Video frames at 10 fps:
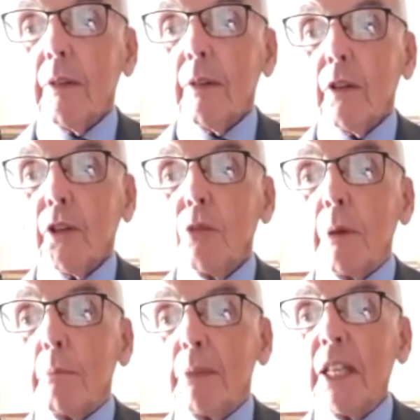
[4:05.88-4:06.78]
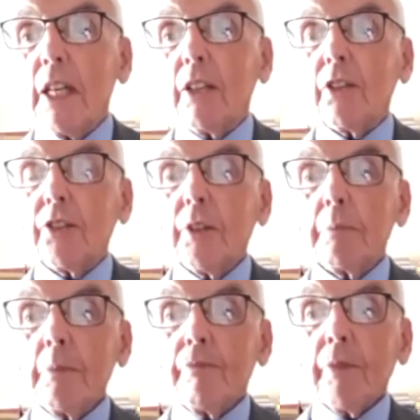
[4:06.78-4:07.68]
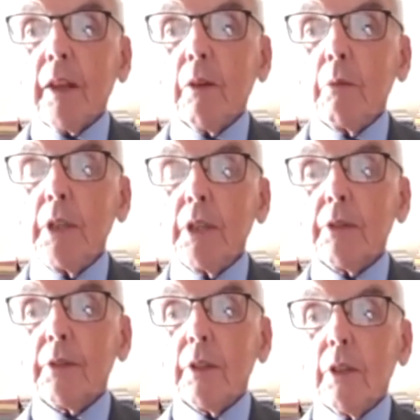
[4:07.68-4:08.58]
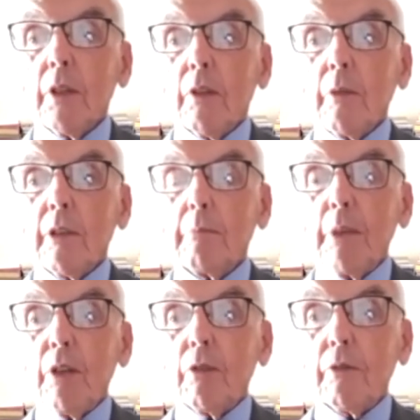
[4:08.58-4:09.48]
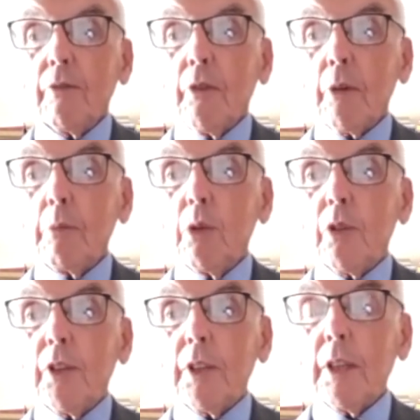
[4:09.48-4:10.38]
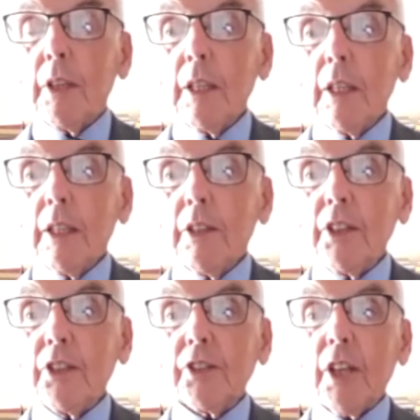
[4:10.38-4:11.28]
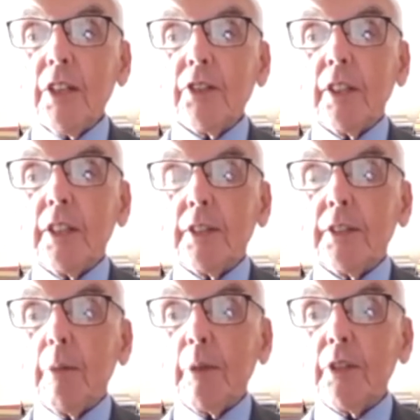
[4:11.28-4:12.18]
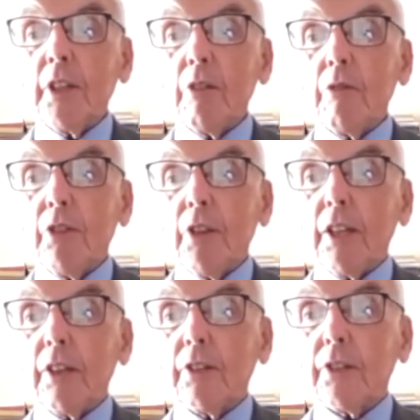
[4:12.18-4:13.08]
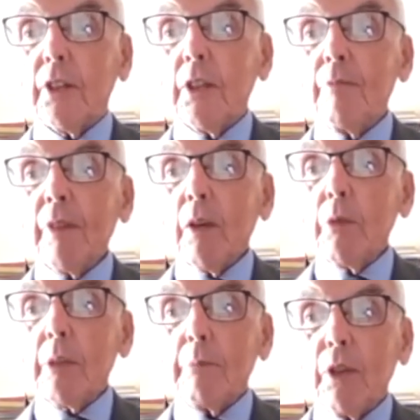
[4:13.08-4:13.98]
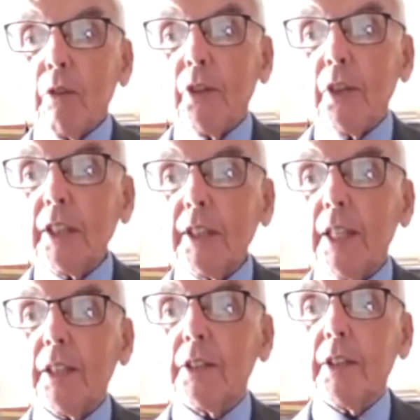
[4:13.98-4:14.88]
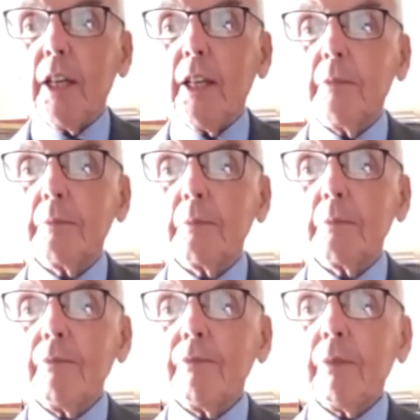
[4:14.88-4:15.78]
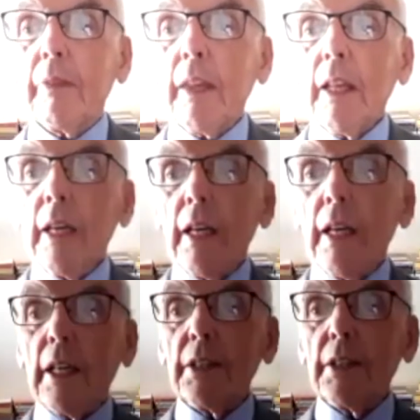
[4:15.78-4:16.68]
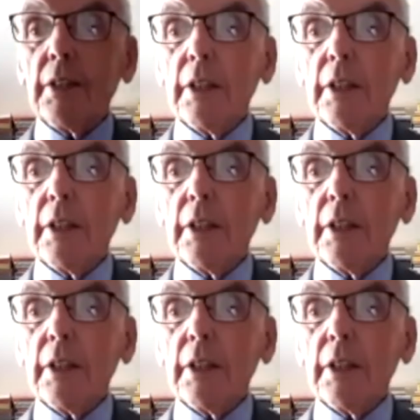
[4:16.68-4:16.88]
human beings, we're built for more than these transient up and down things. We're built for eternity. And